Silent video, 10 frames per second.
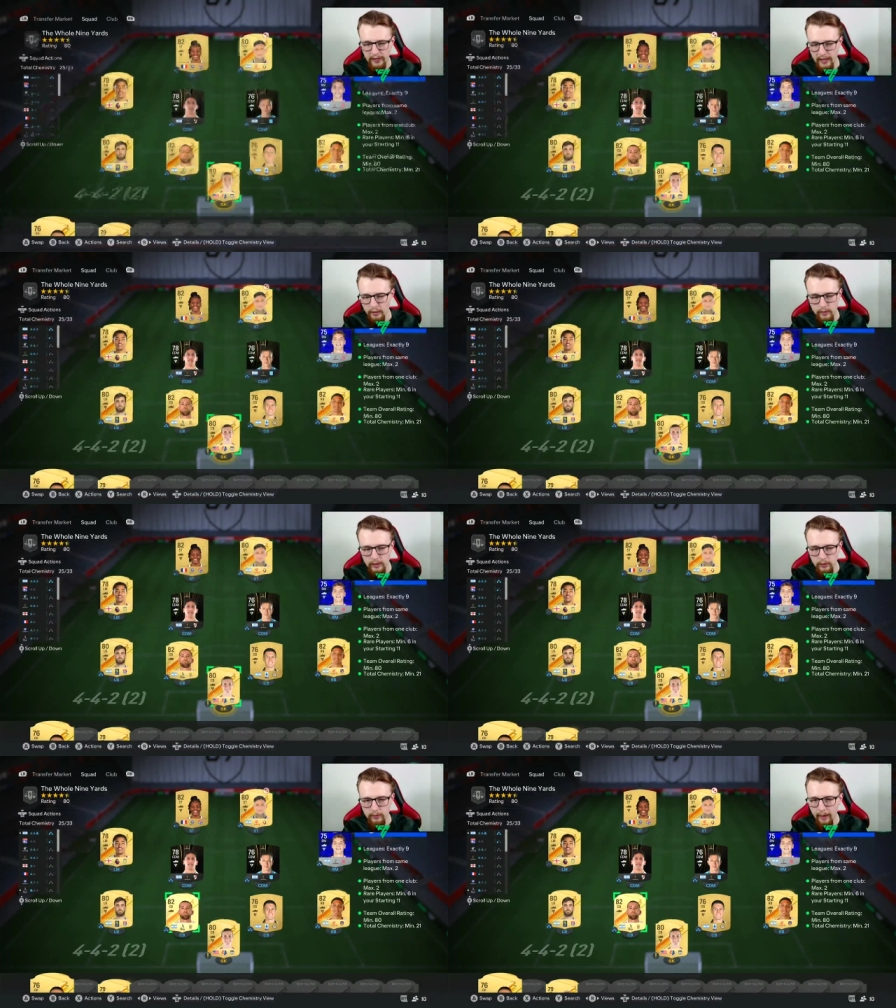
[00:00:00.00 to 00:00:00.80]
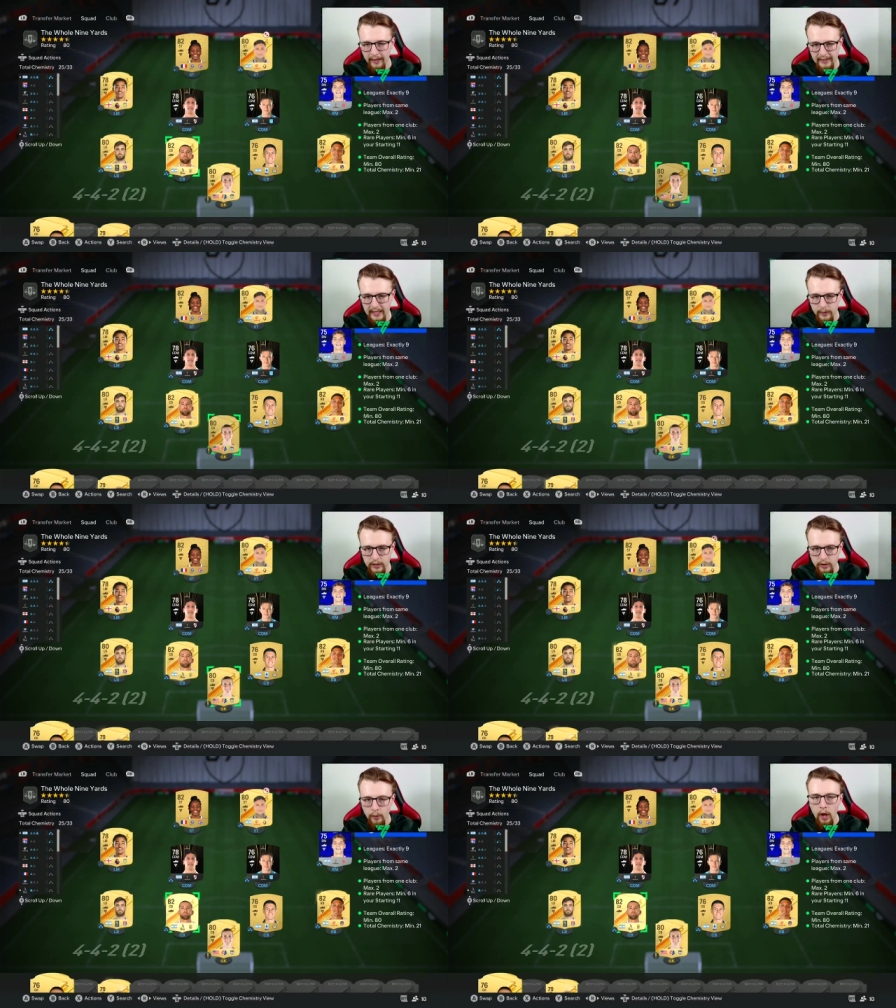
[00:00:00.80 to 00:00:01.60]
get something good in packs anyway.
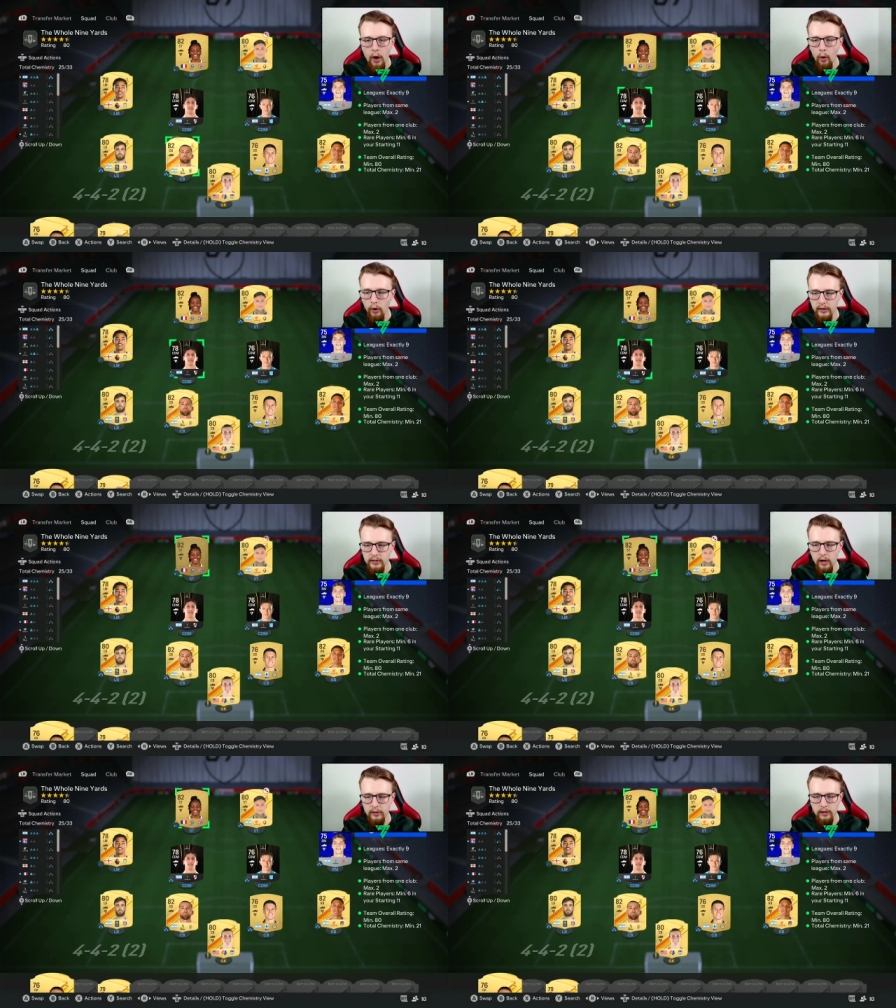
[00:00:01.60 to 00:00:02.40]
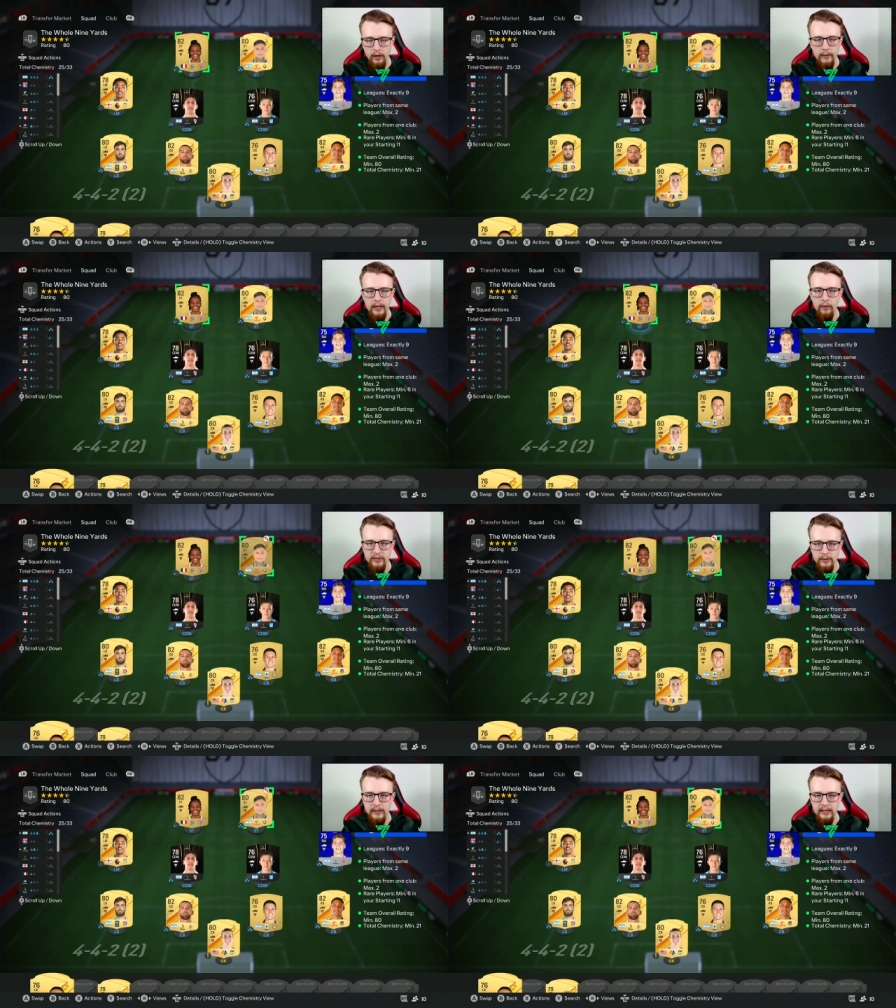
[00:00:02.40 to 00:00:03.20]
So all of these cards are going to go in.
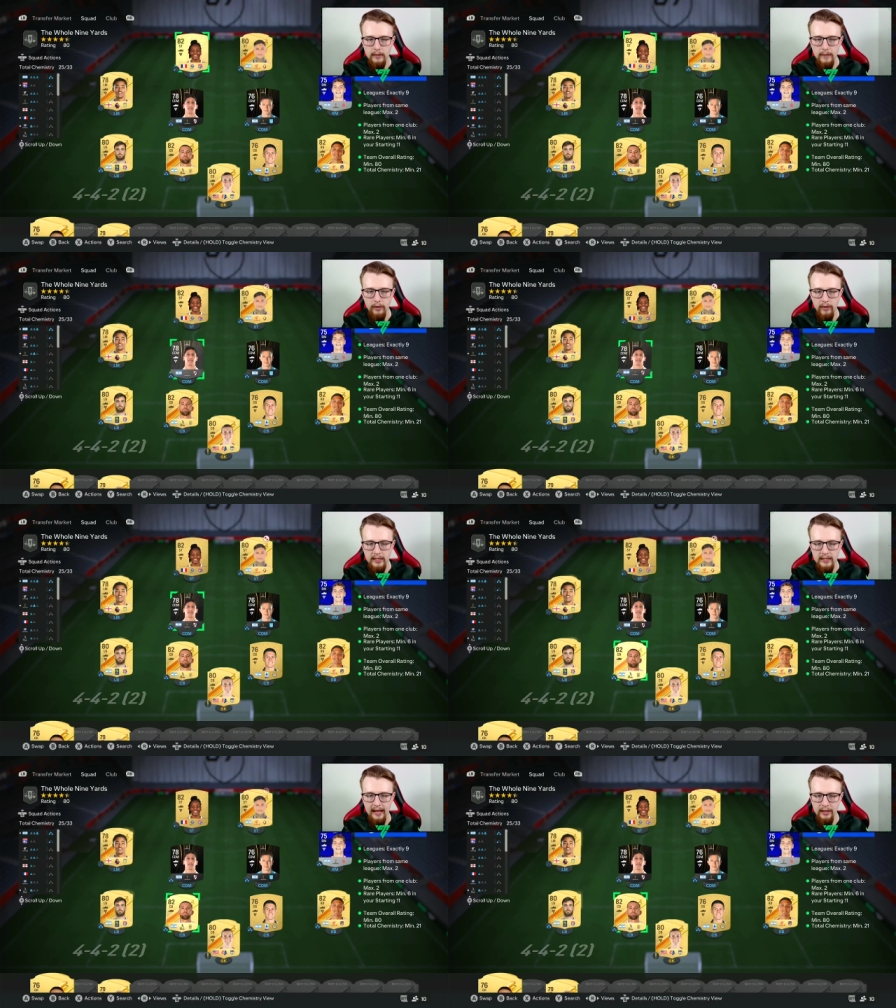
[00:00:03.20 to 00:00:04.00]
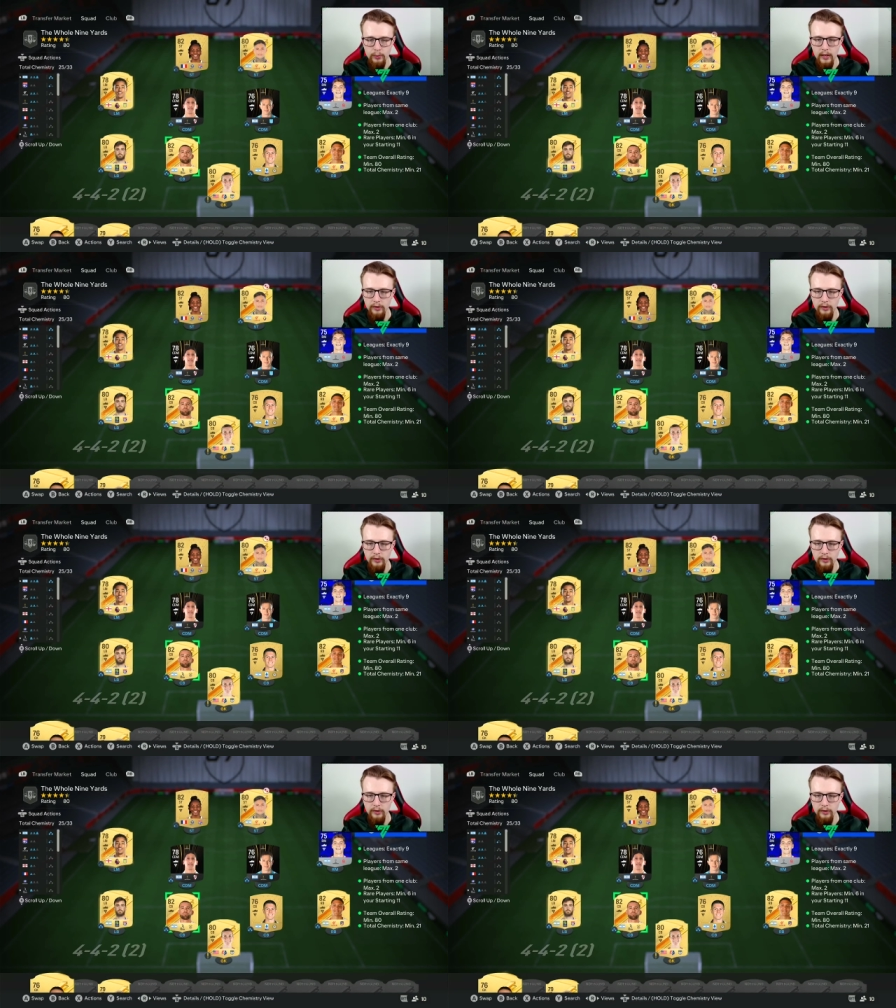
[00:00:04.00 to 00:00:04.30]
Obviously, we needed a bit of rating as well,